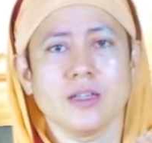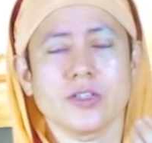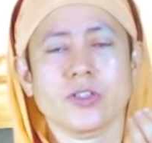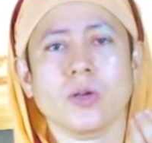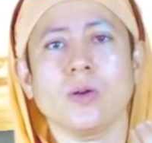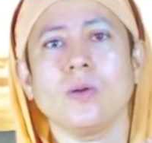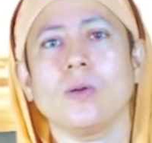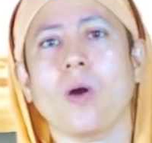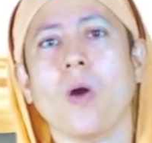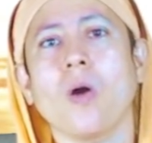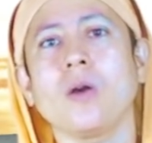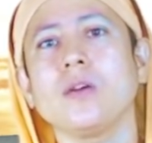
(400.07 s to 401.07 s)
So
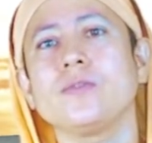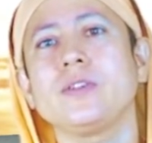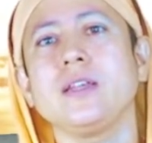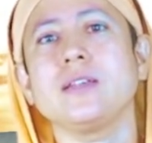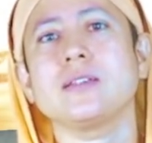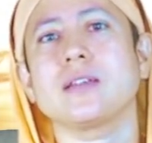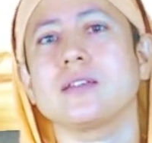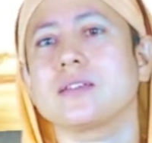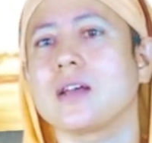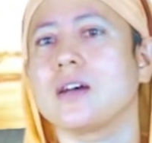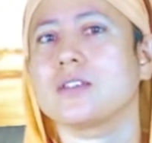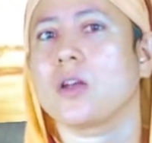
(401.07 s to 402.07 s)
all of these
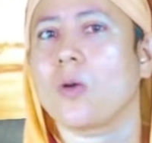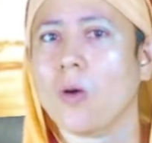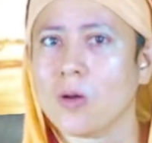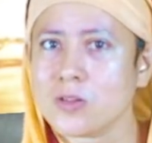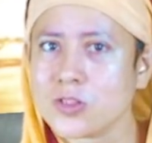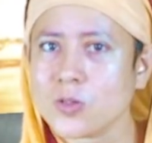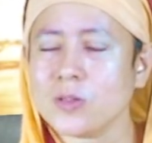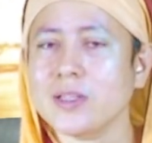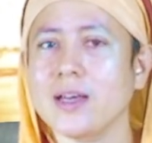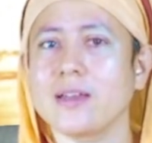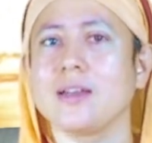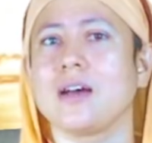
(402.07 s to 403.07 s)
sanskars are also
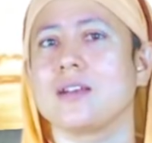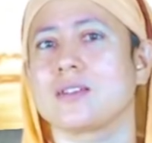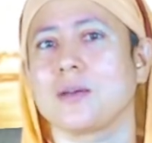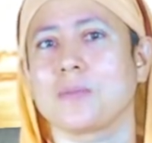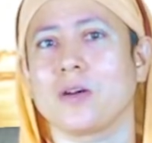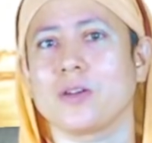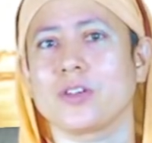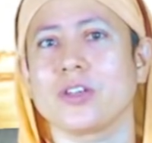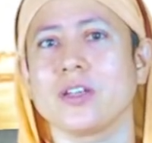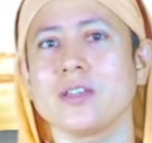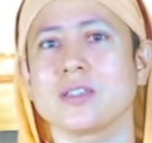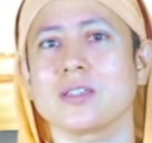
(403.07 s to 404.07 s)
there in our
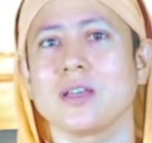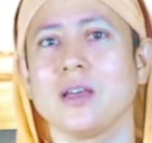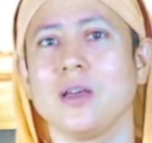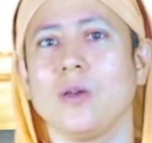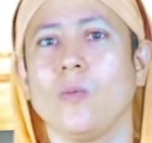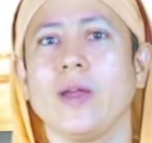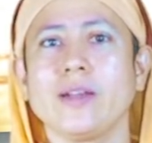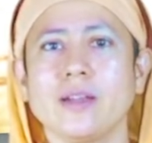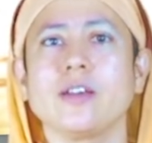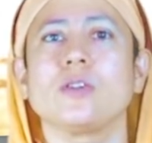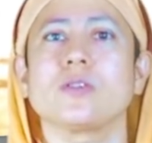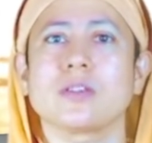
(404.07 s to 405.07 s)
subconscious,
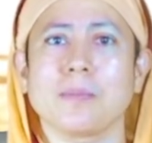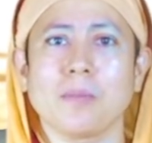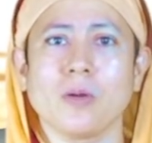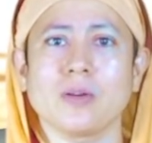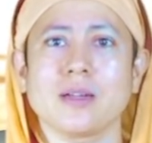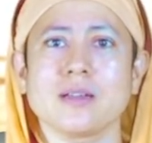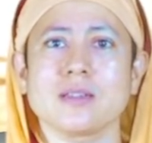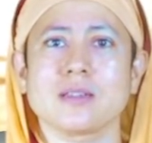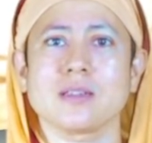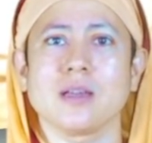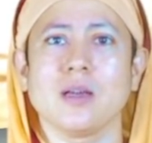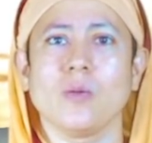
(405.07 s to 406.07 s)
waiting to support
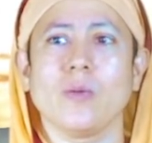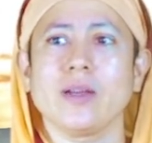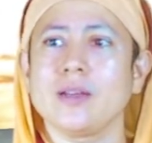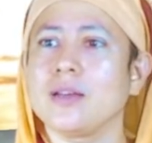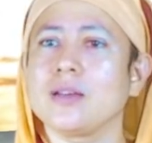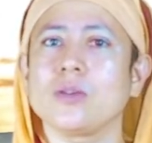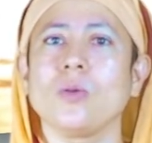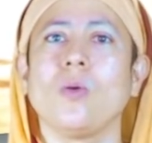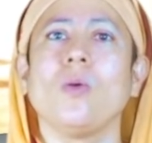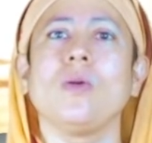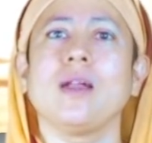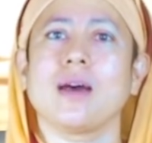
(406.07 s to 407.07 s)
us, waiting to
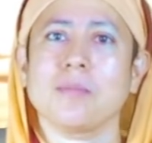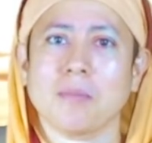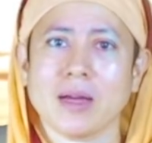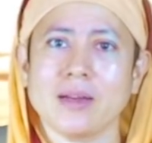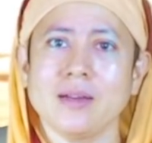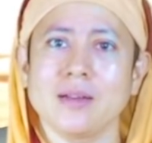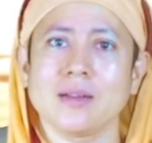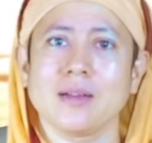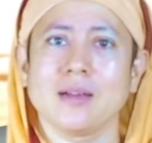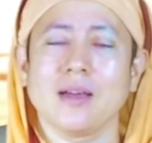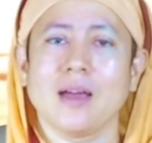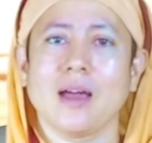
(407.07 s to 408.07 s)
hold our mind
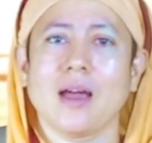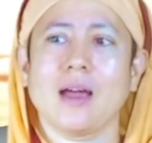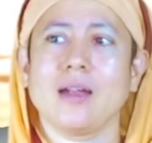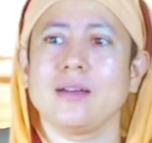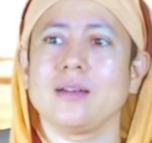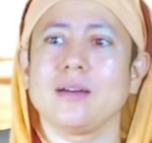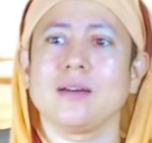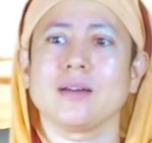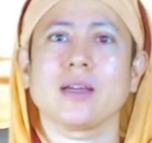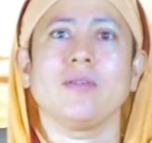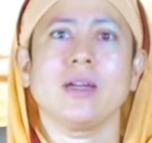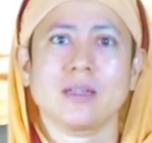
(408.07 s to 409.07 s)
and
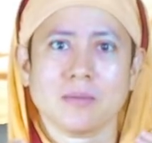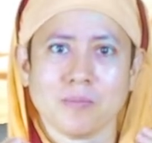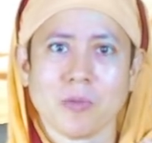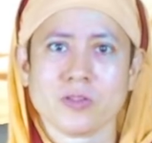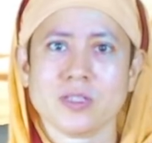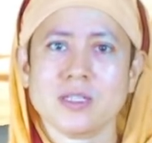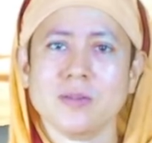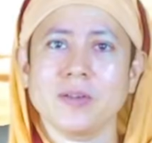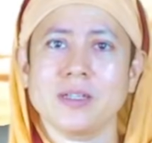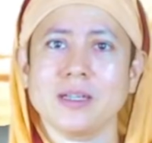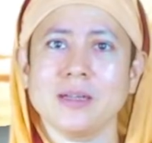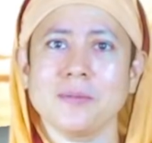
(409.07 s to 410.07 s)
give it
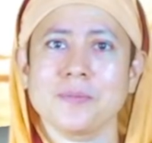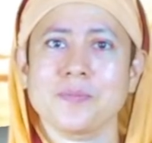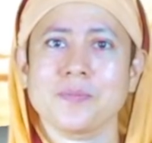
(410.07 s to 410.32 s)
positivity.